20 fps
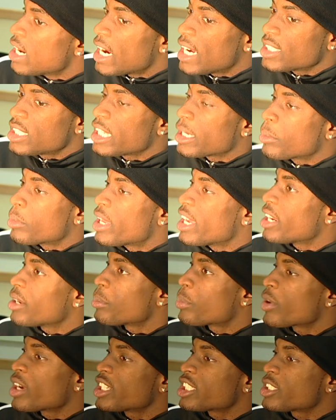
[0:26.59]
I think getting
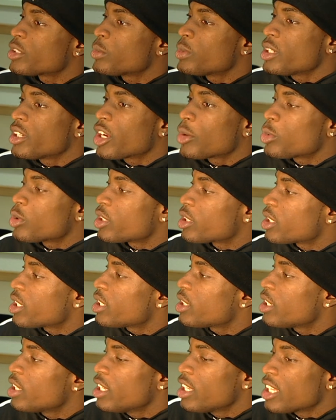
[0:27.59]
pressure, we were able to
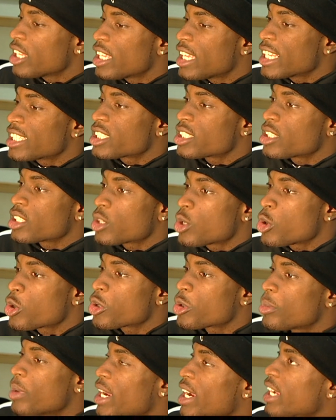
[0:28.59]
get to the
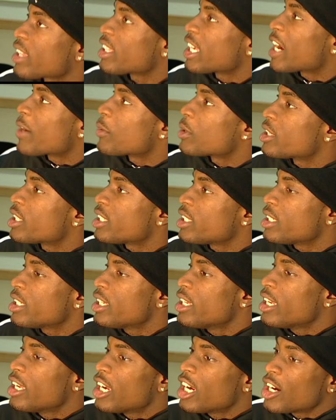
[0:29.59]
quarterback, and that really
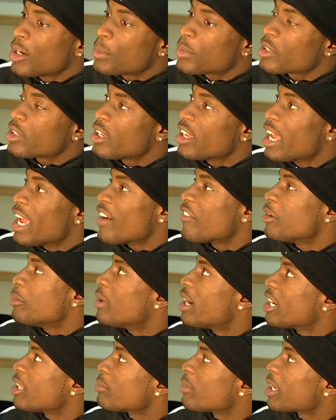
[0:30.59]
helped
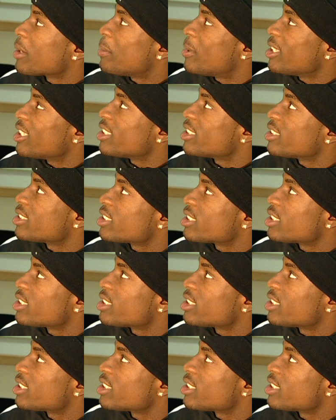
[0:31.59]
everybody make plays.